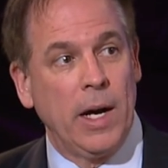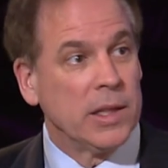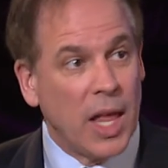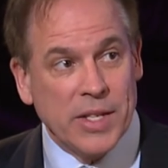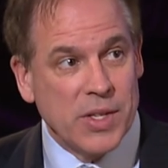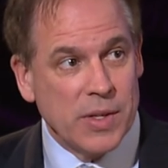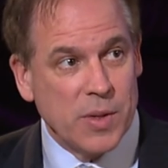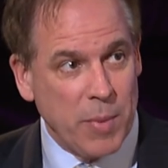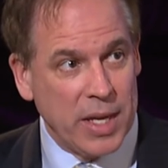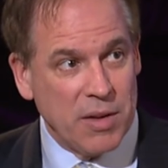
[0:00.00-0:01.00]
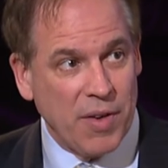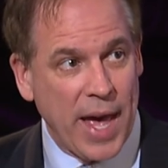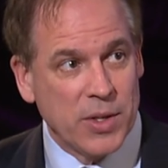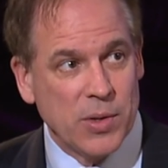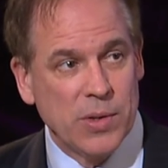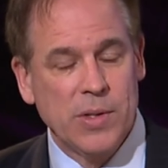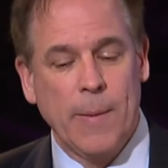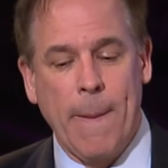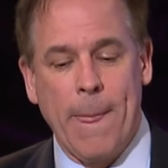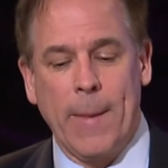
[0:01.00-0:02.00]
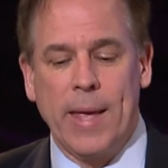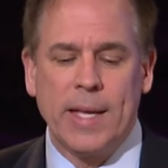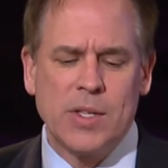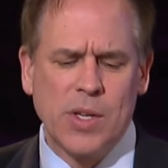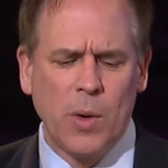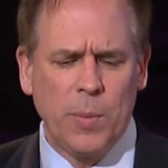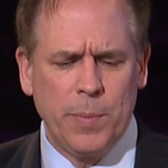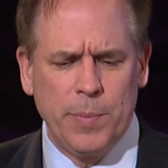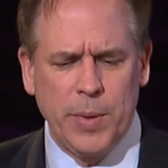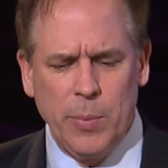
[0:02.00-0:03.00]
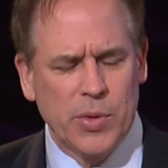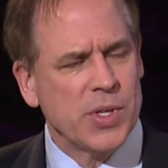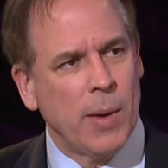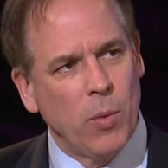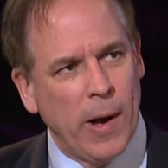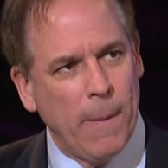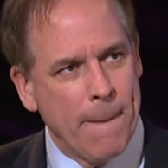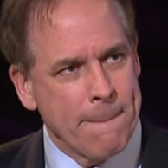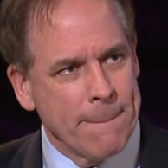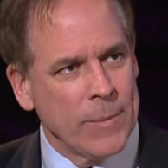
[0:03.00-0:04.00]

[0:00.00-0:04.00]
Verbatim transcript: unlicensed manufacturers. And so people said, well,